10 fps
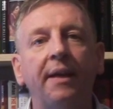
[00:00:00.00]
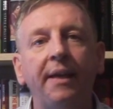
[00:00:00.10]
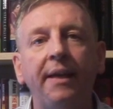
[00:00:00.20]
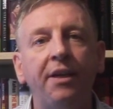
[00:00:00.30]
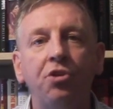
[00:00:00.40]
that
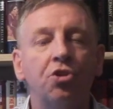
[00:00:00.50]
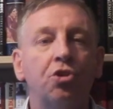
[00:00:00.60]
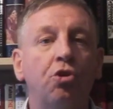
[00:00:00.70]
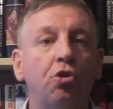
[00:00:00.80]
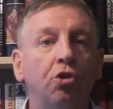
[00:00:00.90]
he
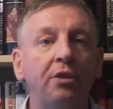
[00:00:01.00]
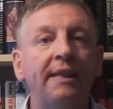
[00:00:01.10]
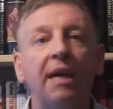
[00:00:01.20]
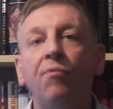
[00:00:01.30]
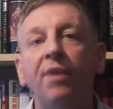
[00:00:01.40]
just
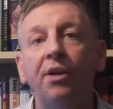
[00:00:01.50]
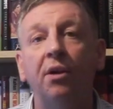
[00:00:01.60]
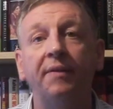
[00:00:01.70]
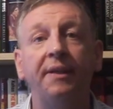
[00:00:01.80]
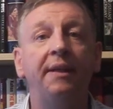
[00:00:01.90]
couldn't get rid
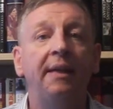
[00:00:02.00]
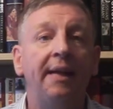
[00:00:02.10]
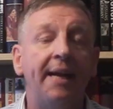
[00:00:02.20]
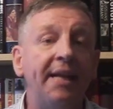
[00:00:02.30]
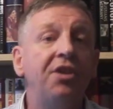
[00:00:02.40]
of. And
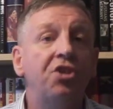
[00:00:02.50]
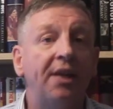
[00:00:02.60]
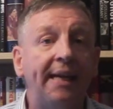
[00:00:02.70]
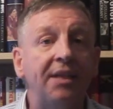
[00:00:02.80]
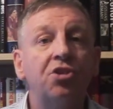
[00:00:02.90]
in
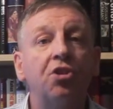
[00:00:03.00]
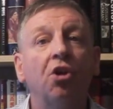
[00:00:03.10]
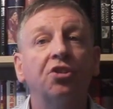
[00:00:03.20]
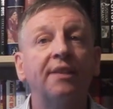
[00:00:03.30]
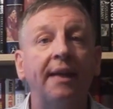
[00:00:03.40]
turn
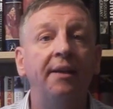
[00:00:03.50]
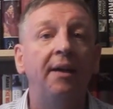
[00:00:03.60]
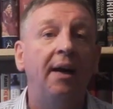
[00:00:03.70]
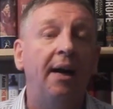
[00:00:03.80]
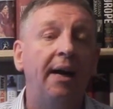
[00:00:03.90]
starts then
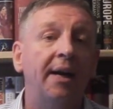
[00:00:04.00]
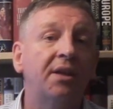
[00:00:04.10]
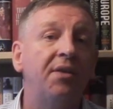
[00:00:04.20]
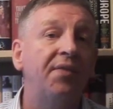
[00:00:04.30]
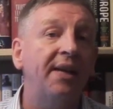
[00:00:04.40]

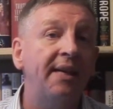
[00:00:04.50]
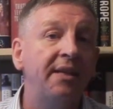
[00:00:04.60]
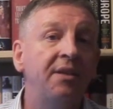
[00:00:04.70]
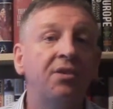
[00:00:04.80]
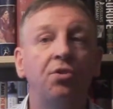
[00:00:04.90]

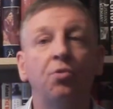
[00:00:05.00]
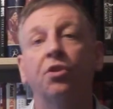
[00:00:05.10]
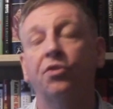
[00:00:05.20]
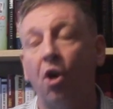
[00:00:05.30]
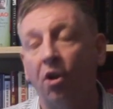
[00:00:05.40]
converting to
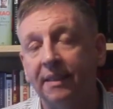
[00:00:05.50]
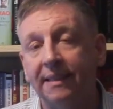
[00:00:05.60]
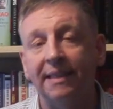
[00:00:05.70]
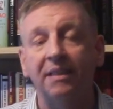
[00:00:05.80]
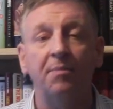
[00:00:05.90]

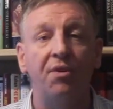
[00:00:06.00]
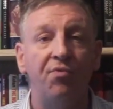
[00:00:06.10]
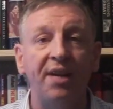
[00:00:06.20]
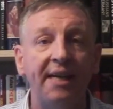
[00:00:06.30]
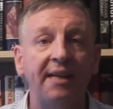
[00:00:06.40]
Catholicism
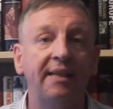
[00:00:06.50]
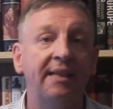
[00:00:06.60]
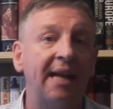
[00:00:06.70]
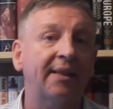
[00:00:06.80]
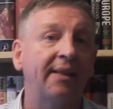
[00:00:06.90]
and reading
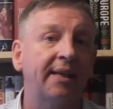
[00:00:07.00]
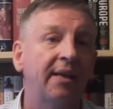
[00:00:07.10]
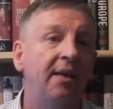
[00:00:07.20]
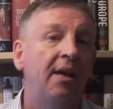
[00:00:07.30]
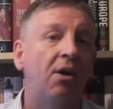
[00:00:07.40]

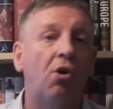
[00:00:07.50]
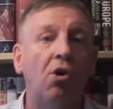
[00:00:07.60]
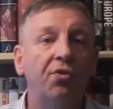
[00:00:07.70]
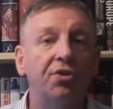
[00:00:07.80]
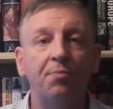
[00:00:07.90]
Catholic
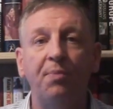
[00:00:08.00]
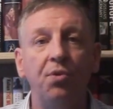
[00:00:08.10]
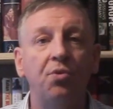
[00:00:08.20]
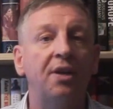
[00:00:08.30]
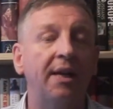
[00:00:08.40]
authors'
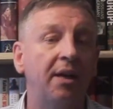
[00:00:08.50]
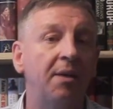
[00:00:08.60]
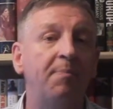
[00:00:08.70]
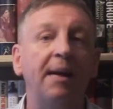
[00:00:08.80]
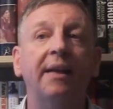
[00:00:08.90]
books,
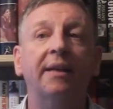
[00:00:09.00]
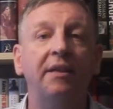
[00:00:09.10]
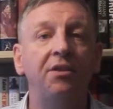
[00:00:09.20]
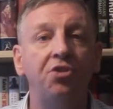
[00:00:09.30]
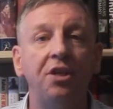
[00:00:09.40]
Hitler,
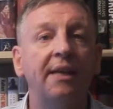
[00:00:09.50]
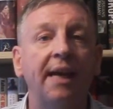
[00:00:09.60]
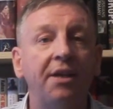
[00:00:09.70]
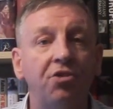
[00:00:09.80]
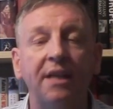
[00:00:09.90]
Bellick and
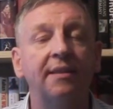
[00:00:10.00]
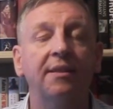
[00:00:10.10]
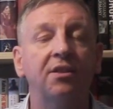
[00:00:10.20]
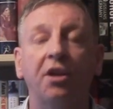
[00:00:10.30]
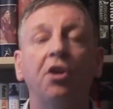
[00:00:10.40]
G.K.
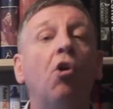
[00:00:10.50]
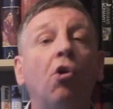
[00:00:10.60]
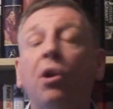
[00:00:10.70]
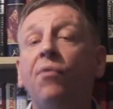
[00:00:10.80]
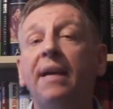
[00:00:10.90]
Chesterton and
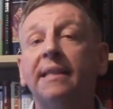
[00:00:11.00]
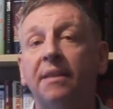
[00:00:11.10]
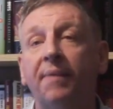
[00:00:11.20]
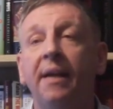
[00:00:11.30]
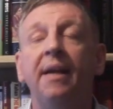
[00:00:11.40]
all the
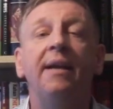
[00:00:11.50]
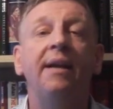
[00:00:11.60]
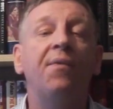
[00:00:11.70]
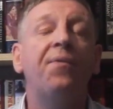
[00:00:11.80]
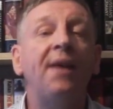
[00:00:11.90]
rest of it.
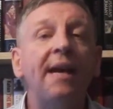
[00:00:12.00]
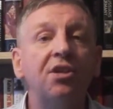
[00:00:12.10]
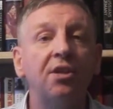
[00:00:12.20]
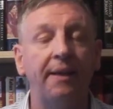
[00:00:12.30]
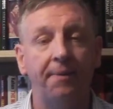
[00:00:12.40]
Now,
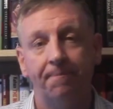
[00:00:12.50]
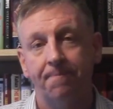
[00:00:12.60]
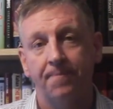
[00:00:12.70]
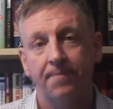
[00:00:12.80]
firstly,